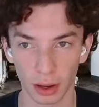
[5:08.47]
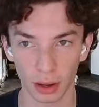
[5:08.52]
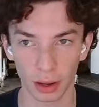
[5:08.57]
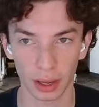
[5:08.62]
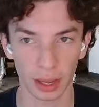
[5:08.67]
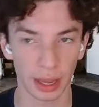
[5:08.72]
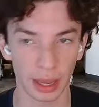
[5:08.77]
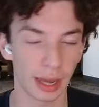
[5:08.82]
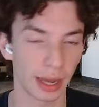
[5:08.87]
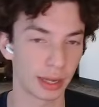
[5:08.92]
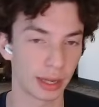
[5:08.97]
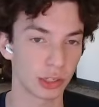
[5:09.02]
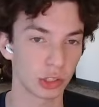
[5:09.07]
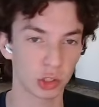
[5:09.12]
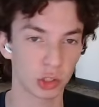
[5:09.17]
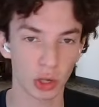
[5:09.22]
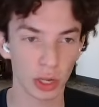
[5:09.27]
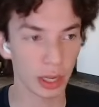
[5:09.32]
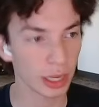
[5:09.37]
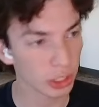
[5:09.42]
and
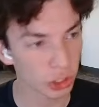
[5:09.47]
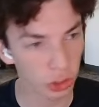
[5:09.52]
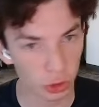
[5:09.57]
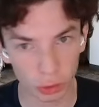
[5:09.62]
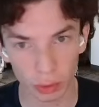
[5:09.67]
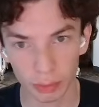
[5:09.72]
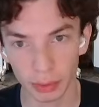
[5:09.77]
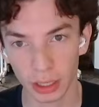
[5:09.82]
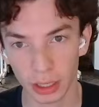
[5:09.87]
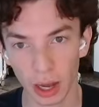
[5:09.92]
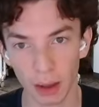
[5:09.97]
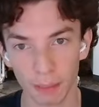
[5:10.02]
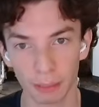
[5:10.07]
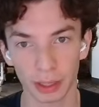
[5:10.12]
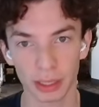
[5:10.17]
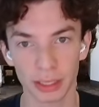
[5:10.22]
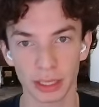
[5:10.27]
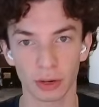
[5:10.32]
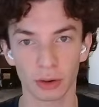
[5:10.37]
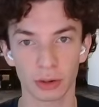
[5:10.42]
extremely
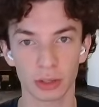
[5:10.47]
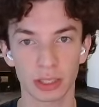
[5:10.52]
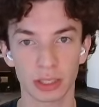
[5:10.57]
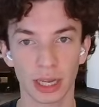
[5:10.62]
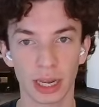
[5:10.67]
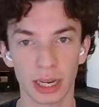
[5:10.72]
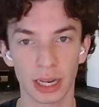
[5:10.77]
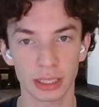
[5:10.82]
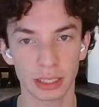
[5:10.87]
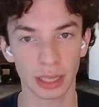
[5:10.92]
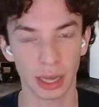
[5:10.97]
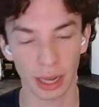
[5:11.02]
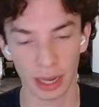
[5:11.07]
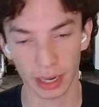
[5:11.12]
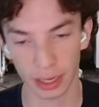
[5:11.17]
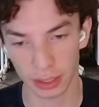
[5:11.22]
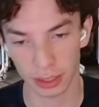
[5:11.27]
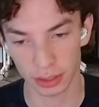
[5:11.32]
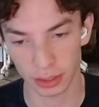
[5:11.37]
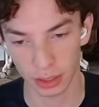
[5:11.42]
complex error states
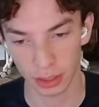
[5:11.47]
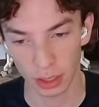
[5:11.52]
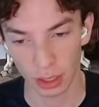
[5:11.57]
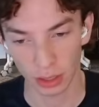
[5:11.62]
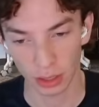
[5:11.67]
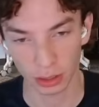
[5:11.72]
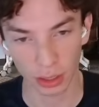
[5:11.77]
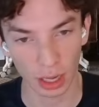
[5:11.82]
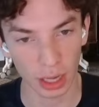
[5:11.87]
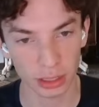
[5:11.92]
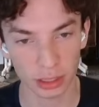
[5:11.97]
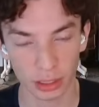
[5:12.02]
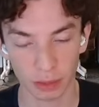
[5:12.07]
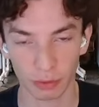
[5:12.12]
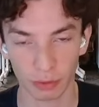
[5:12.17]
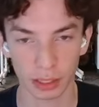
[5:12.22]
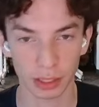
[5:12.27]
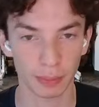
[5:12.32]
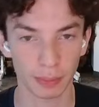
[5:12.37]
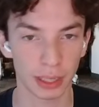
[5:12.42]
and lots of
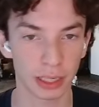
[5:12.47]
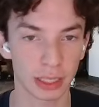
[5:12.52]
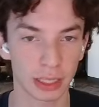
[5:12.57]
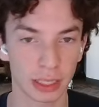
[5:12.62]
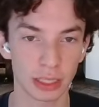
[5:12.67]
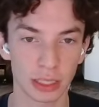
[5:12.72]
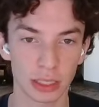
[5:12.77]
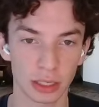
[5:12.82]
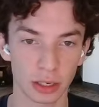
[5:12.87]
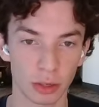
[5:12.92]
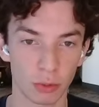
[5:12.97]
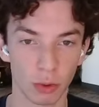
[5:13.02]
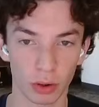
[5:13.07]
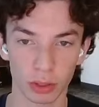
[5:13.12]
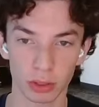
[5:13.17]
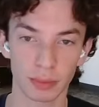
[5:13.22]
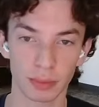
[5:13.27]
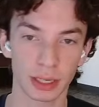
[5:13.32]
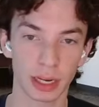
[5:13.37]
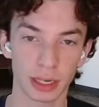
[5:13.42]
like dependencies that you want to
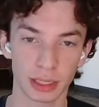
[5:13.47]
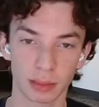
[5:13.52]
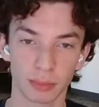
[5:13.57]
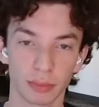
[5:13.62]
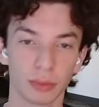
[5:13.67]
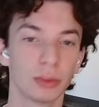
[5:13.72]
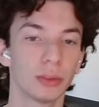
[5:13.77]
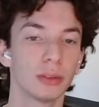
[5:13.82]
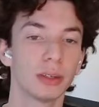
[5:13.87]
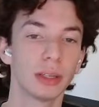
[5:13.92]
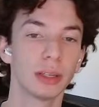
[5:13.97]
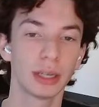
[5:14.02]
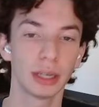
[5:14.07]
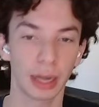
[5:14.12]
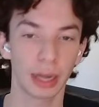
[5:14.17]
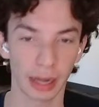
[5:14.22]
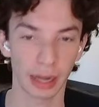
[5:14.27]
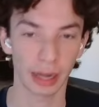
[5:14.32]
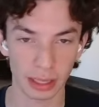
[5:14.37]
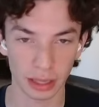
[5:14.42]
be testable.
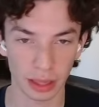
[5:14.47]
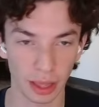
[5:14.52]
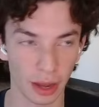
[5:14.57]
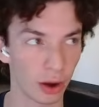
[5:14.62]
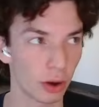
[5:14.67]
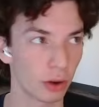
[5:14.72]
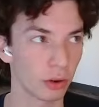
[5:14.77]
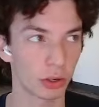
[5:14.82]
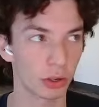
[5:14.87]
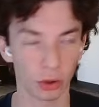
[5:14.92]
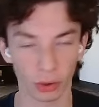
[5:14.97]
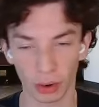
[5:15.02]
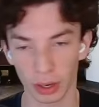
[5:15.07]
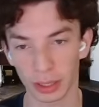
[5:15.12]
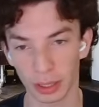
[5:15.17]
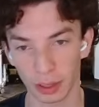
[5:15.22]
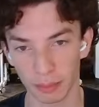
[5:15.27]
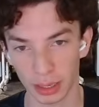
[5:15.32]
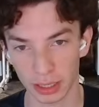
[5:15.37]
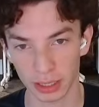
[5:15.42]
And there, I think
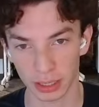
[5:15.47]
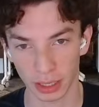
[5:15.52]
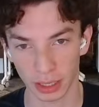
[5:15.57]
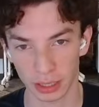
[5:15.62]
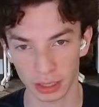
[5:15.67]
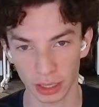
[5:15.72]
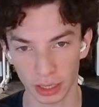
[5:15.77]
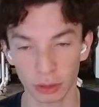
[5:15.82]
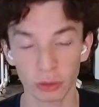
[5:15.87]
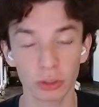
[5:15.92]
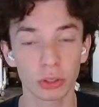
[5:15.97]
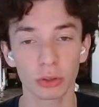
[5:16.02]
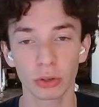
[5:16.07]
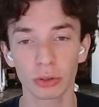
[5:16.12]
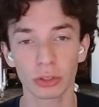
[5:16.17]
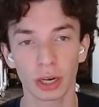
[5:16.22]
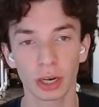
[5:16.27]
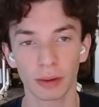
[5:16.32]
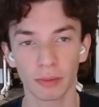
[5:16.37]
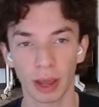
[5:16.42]
it makes sense. And also those
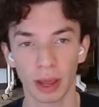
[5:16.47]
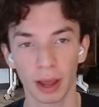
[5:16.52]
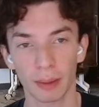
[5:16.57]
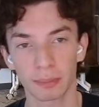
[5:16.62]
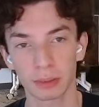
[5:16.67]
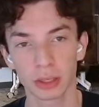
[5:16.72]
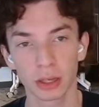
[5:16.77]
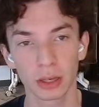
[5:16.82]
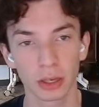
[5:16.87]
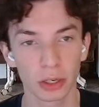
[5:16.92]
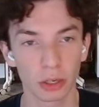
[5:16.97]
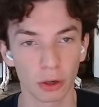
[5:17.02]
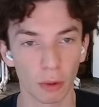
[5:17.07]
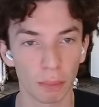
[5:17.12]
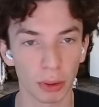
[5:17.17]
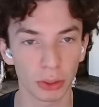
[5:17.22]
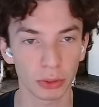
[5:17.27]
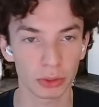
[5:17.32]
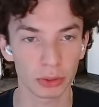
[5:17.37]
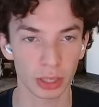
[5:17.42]
kind of apps,
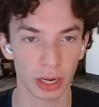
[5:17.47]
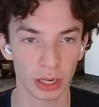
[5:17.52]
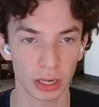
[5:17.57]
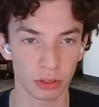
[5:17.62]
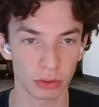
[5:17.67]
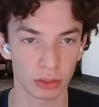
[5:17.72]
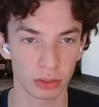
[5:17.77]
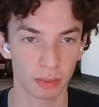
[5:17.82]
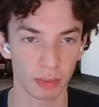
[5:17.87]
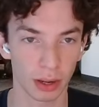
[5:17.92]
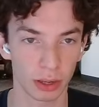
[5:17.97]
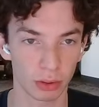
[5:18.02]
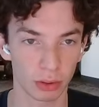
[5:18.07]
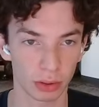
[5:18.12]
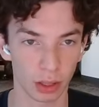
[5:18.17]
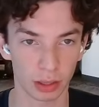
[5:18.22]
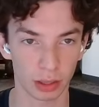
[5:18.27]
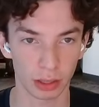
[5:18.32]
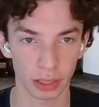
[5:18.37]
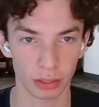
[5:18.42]
bundle size starts to matter a
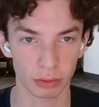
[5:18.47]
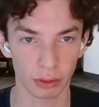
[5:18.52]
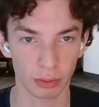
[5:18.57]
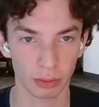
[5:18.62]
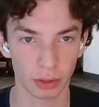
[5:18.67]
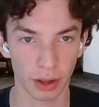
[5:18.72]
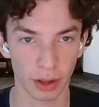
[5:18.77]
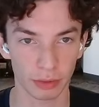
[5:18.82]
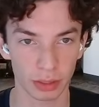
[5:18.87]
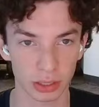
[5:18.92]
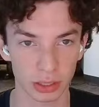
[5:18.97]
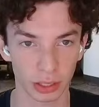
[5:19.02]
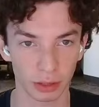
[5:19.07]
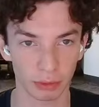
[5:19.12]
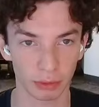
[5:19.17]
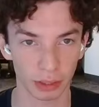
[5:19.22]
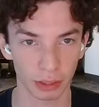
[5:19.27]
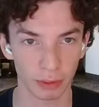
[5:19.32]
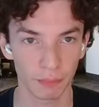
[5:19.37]
lot less, right? Where you have these kind of like